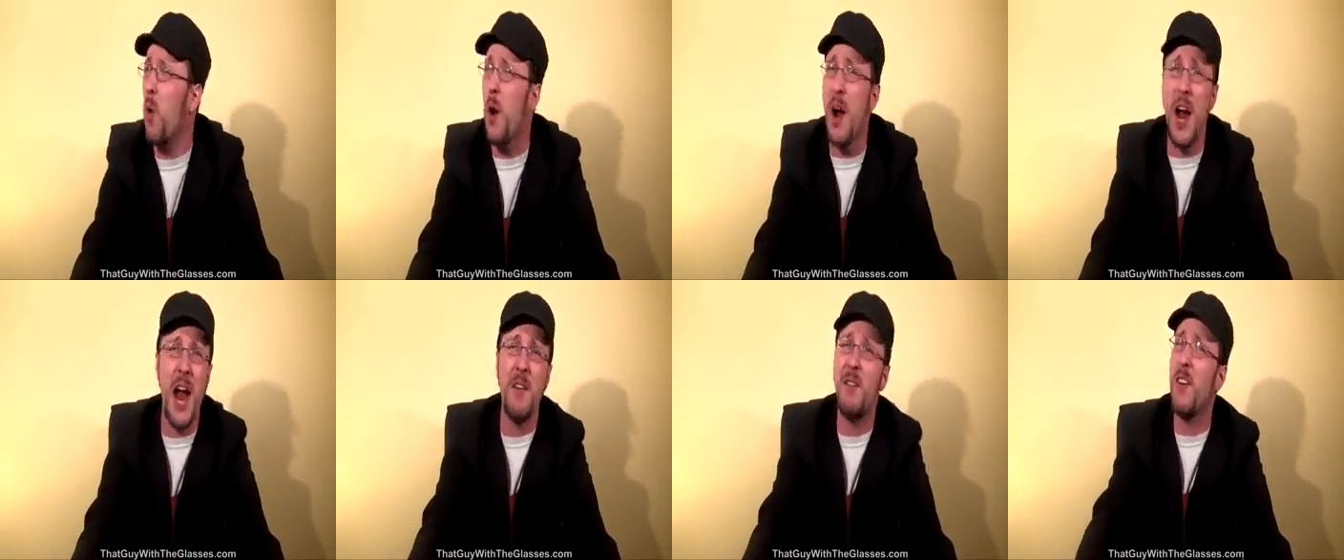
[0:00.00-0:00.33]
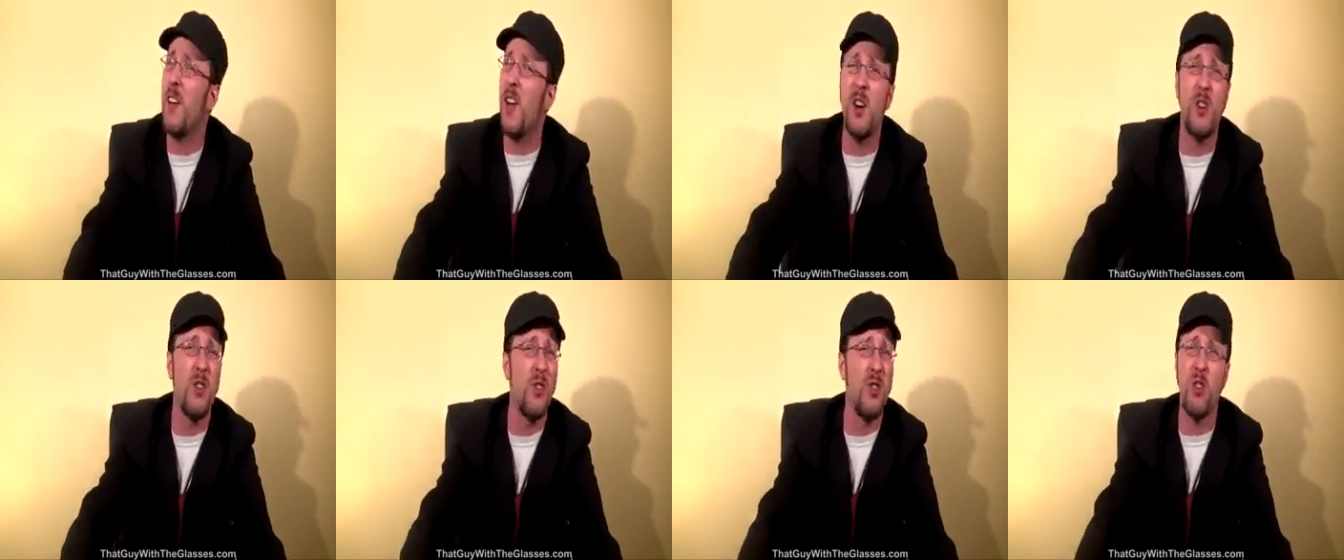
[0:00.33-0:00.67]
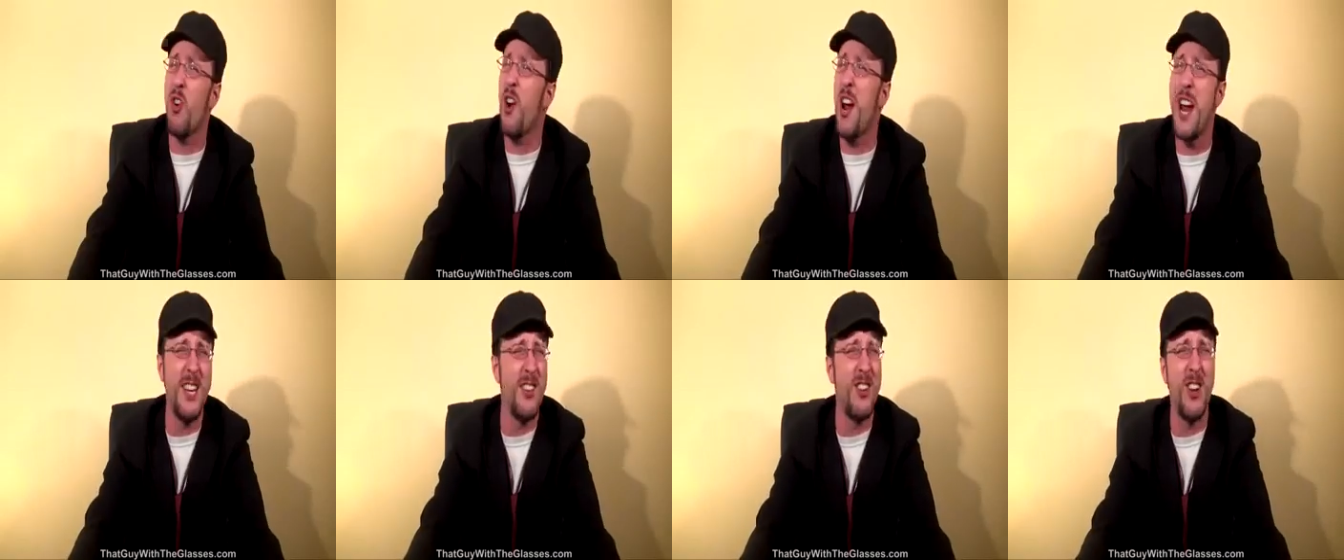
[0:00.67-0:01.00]
We're having a
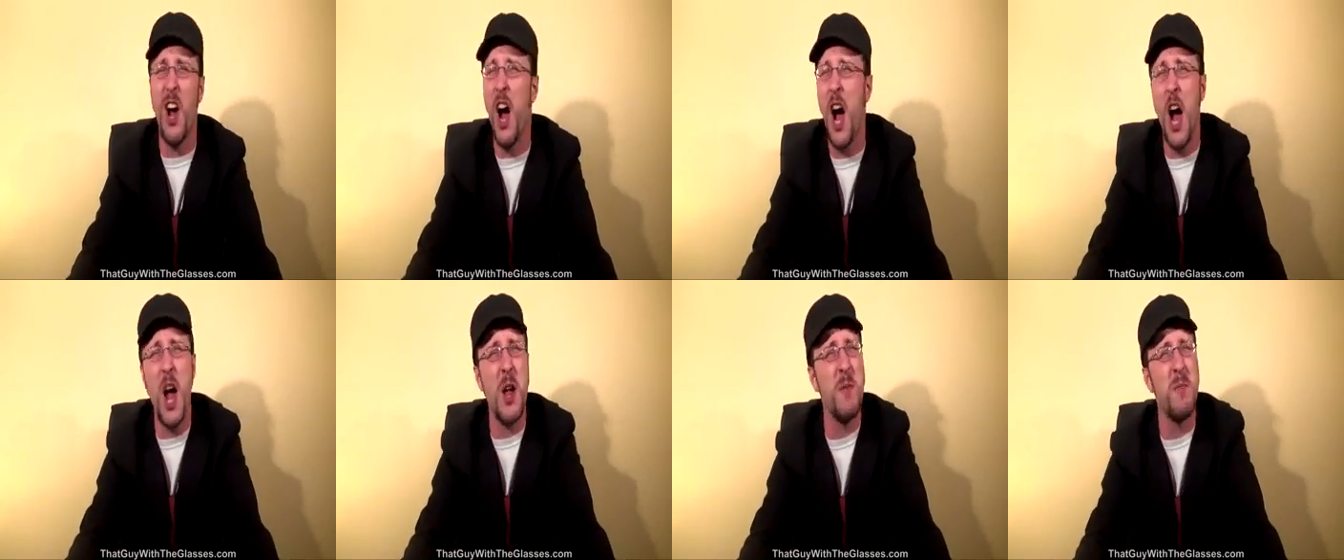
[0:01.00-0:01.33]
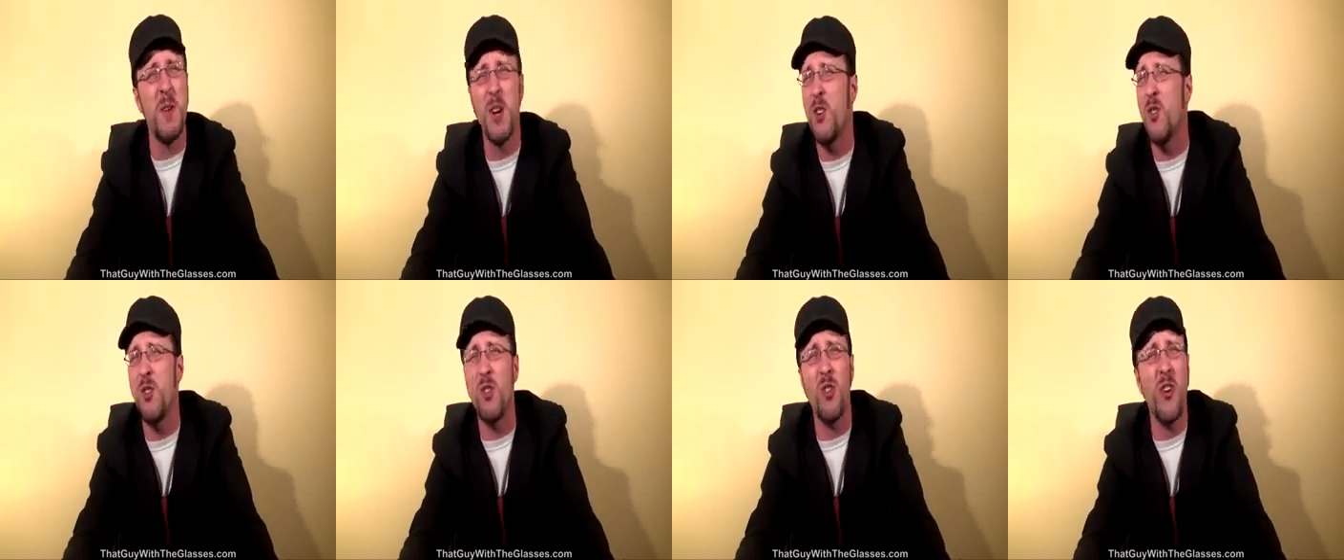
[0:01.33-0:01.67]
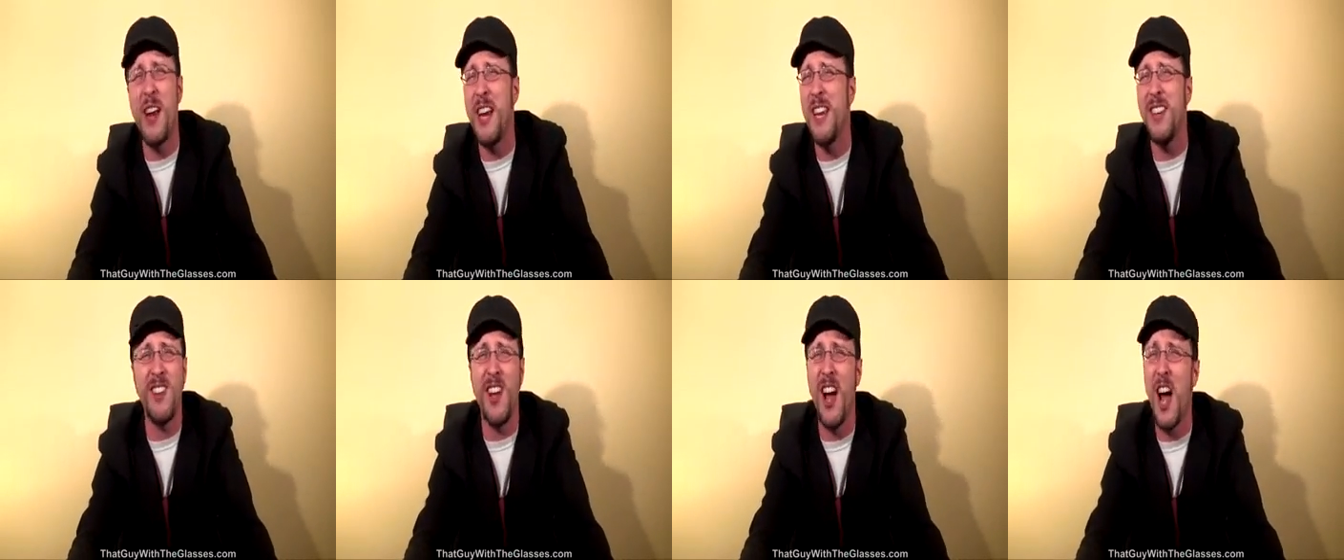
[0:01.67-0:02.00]
great time! A
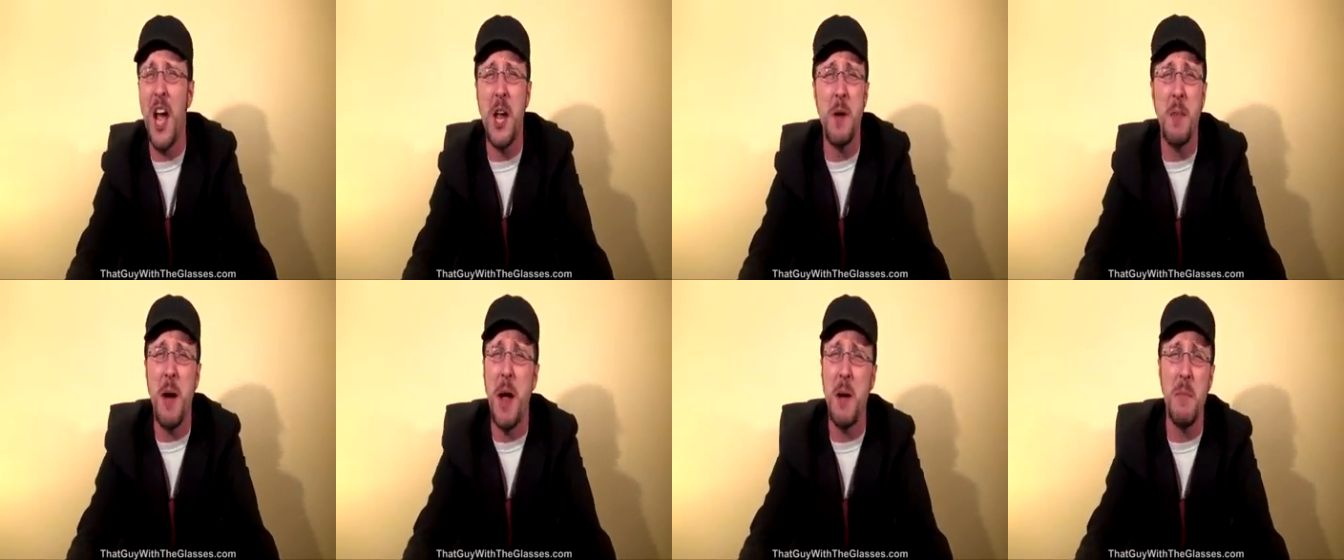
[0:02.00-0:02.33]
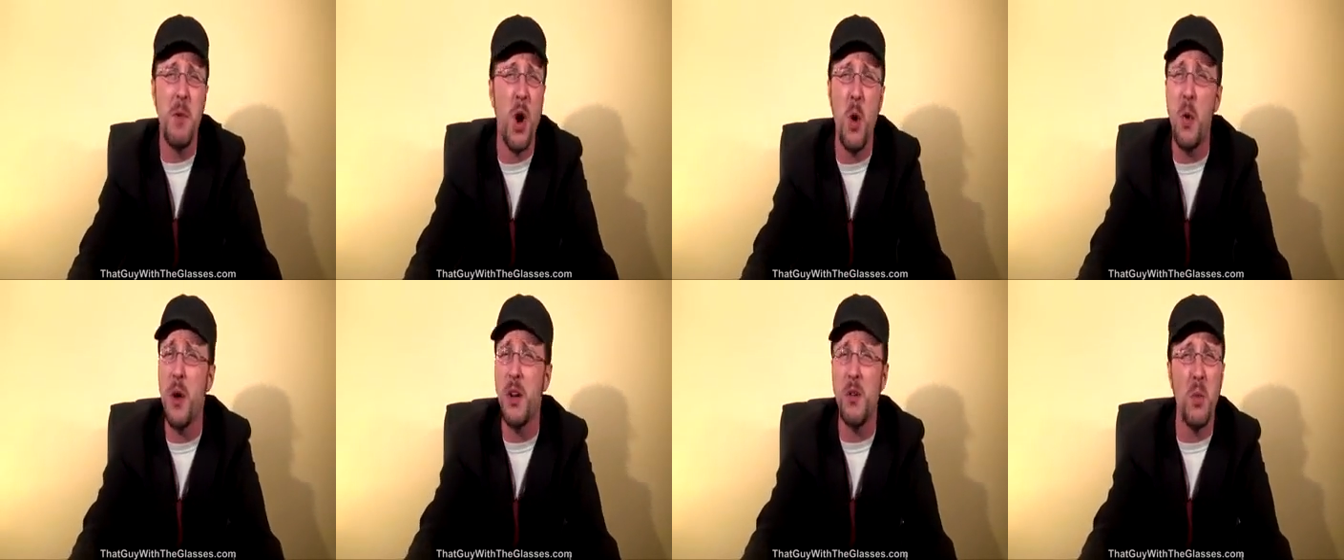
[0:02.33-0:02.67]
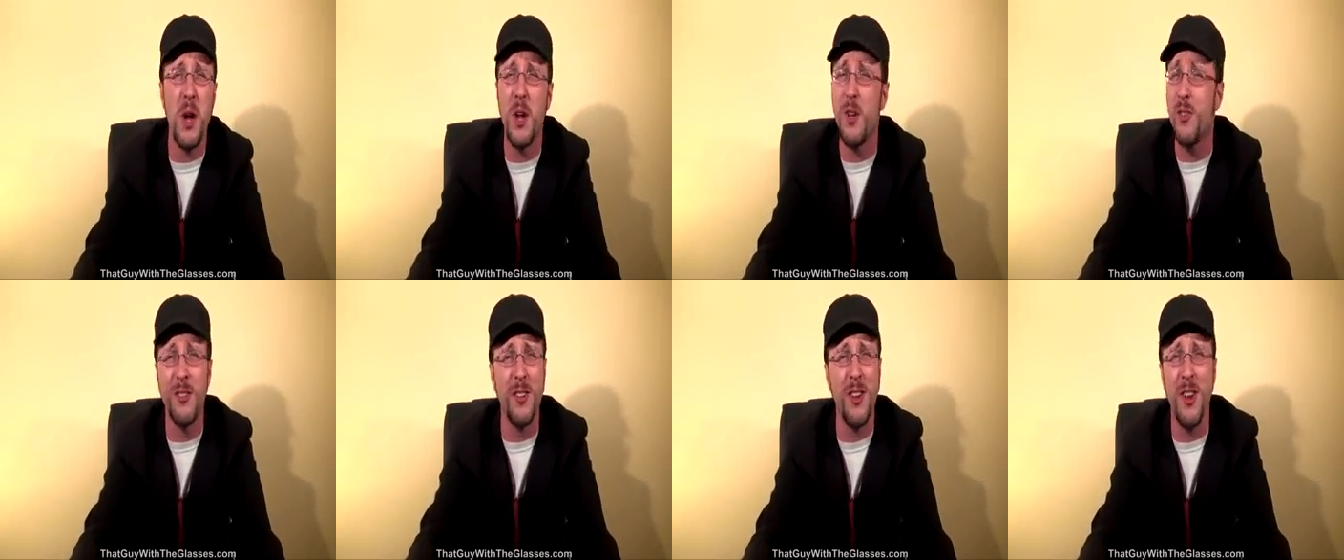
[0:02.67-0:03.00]
great time! I know what
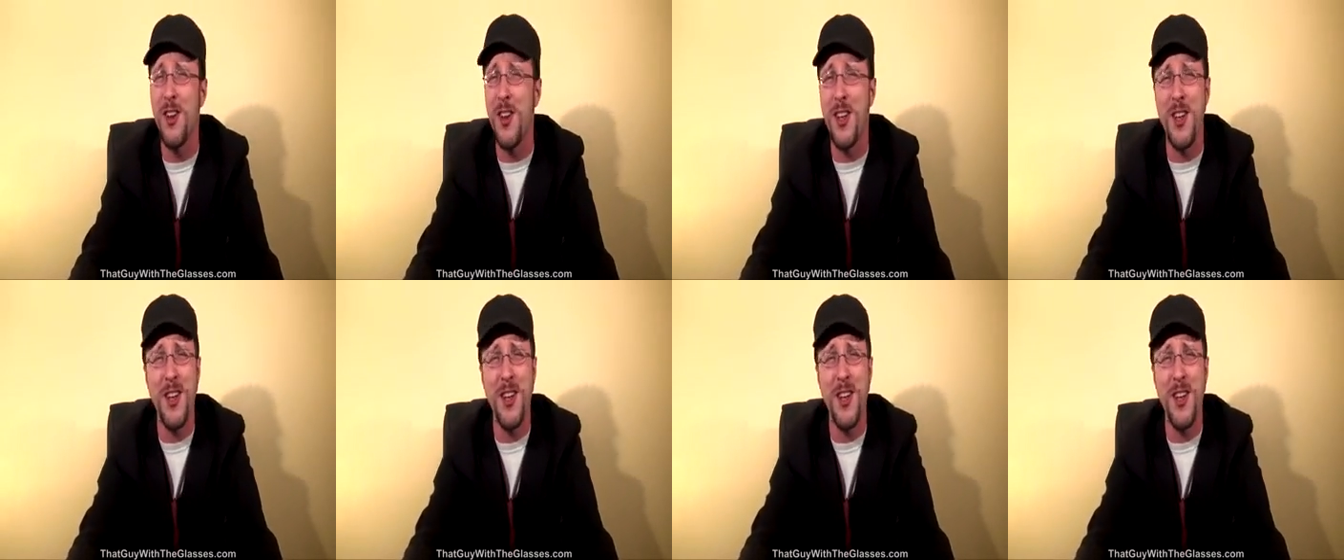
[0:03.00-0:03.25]
it is.